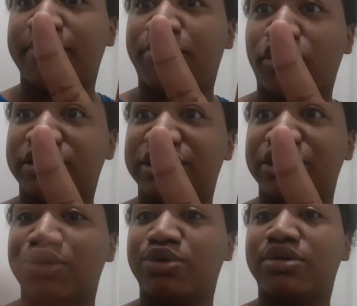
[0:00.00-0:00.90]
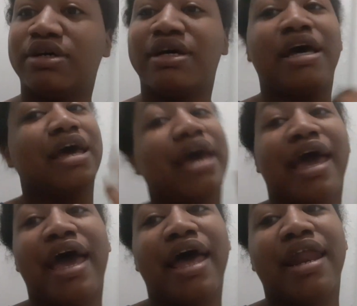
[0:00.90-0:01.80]
part two.
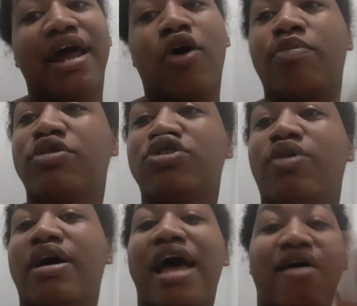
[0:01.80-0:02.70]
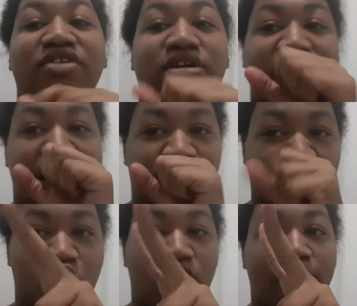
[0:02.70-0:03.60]
And hope you enjoy. Have a good day.
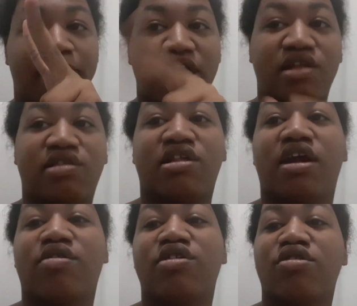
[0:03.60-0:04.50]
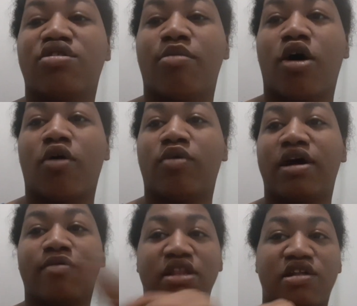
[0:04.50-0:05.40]
Peace, and I'll see you tomorrow when
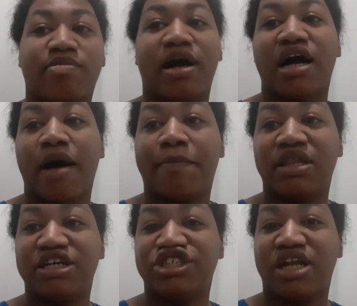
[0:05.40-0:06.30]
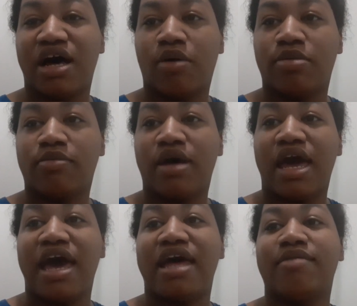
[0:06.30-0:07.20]
I release my compilation album
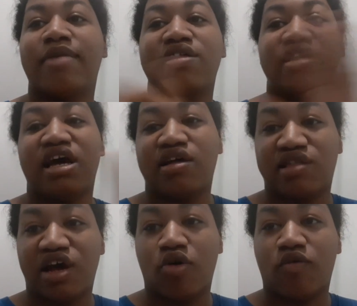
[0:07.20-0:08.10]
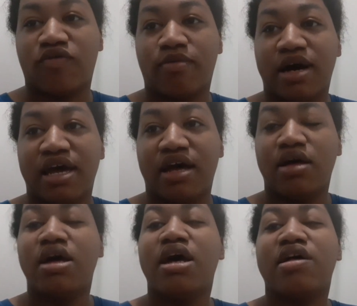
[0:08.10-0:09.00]
and my second single from my
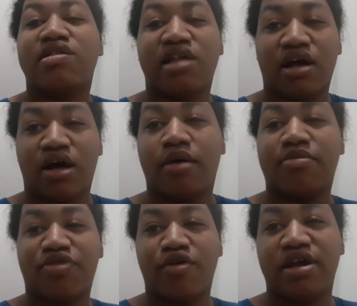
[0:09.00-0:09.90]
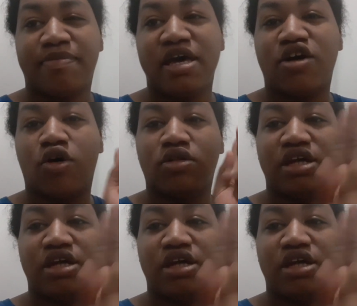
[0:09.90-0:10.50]
30P called